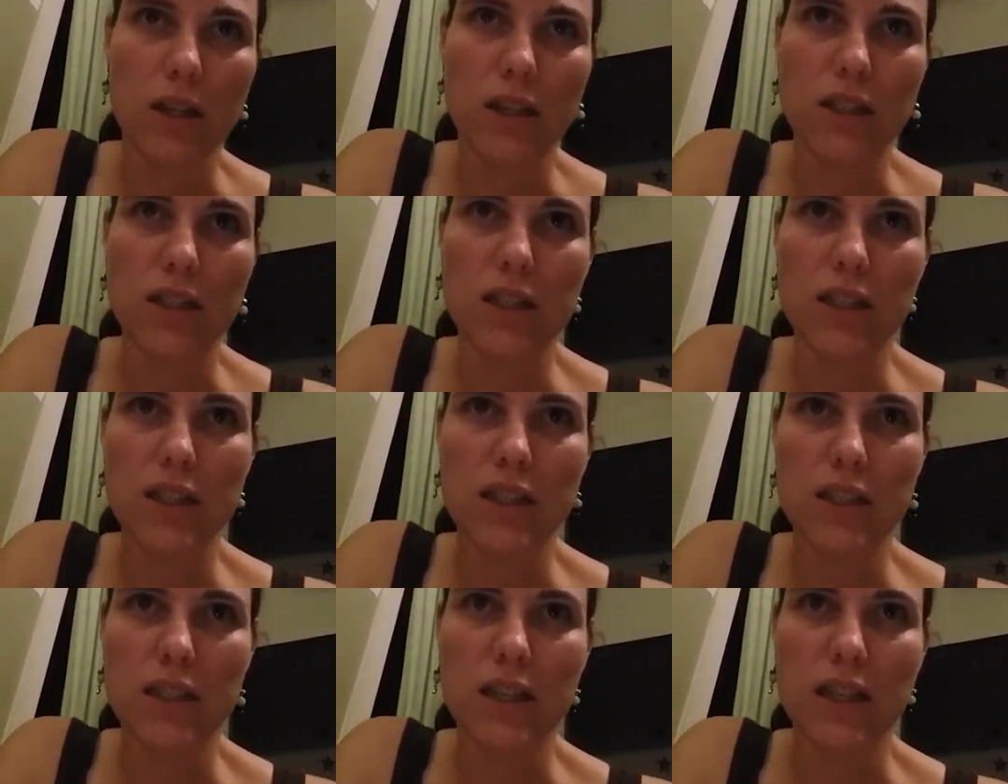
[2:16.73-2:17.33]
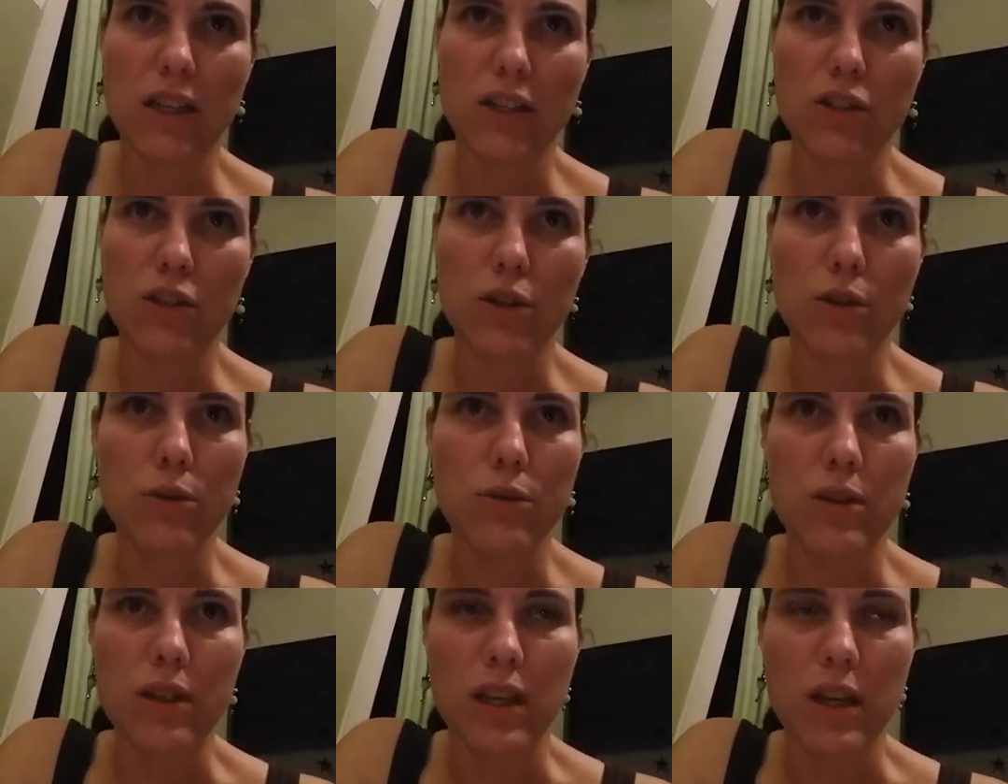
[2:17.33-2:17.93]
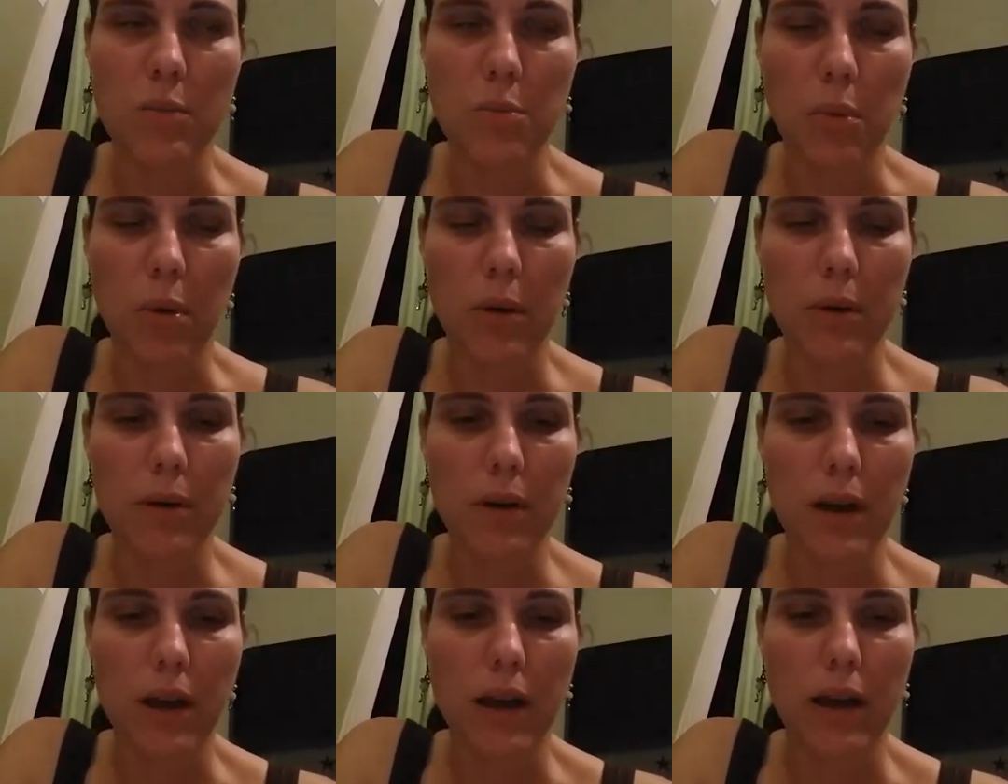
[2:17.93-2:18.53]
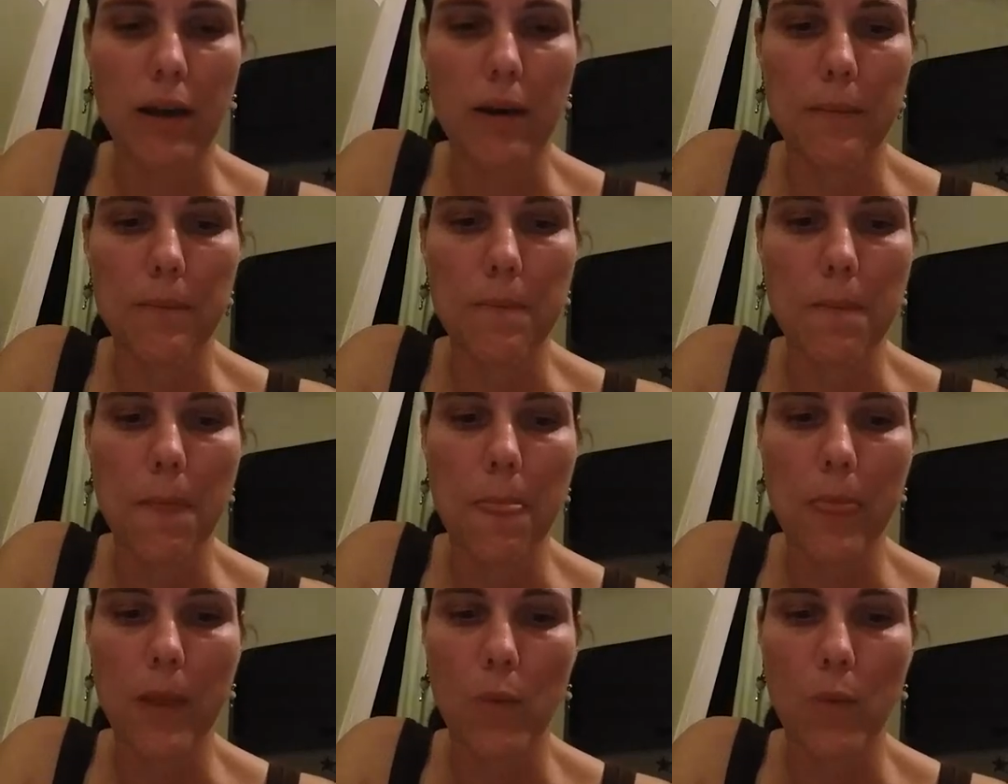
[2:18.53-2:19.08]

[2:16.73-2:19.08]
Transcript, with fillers: I didn't dig too deep. Um,